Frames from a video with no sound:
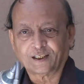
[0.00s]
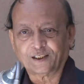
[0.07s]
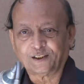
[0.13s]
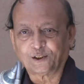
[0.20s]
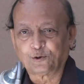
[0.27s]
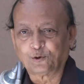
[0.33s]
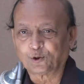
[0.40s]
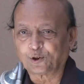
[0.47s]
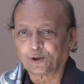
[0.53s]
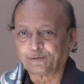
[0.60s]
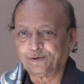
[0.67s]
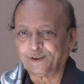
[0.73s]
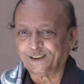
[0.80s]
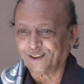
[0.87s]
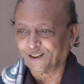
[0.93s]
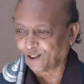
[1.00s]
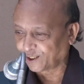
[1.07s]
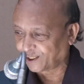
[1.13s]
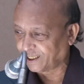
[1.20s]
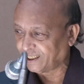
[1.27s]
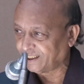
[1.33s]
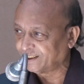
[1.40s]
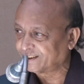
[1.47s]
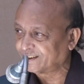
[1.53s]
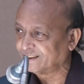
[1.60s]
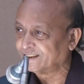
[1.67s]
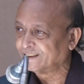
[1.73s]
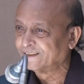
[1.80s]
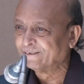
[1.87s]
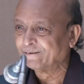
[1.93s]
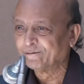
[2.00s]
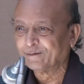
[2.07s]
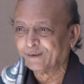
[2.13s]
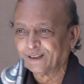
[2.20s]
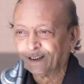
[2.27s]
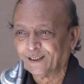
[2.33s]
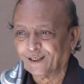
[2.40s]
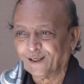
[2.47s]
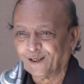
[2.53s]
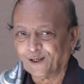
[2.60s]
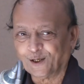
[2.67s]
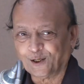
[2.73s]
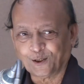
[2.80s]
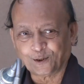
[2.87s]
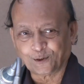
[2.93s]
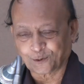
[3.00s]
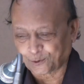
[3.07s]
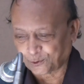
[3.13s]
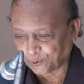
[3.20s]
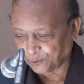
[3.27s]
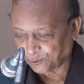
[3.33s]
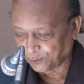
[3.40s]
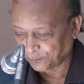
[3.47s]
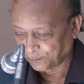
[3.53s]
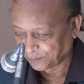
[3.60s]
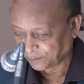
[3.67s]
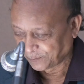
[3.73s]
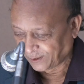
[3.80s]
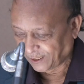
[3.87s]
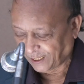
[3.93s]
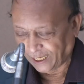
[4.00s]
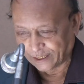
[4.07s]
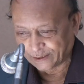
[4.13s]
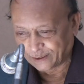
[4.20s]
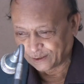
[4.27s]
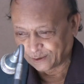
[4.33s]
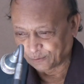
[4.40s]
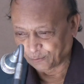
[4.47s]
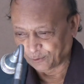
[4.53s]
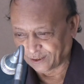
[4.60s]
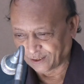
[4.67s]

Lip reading: in the growth of the organization. So I think